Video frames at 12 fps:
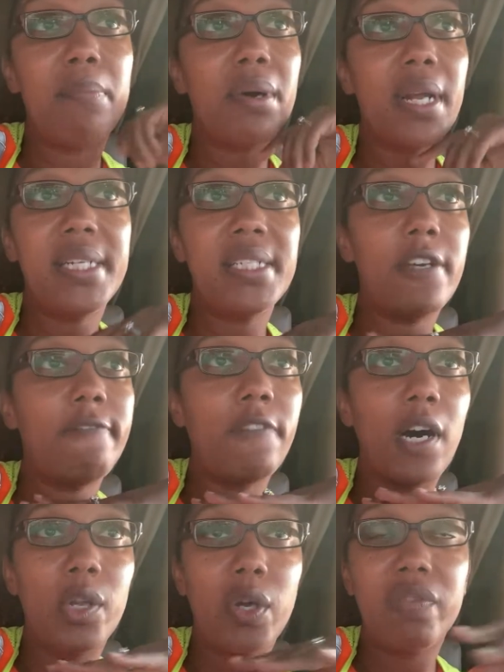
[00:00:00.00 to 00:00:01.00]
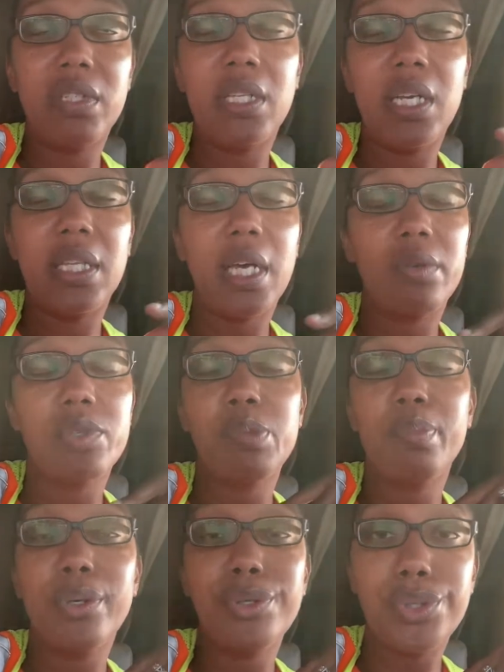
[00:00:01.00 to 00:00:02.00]
But I did follow everything that I was
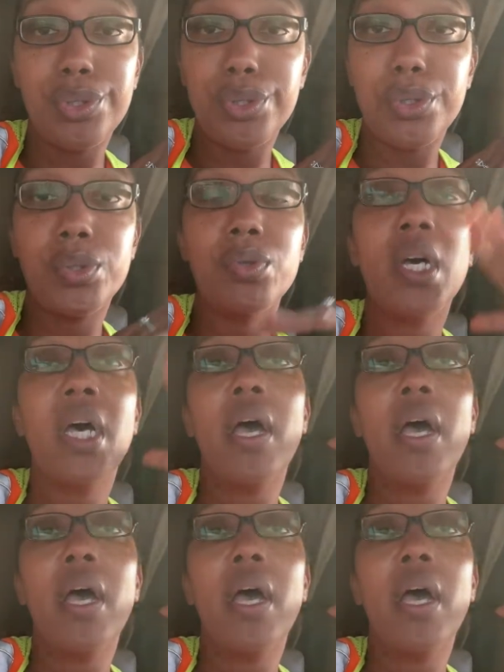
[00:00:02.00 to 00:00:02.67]
supposed to do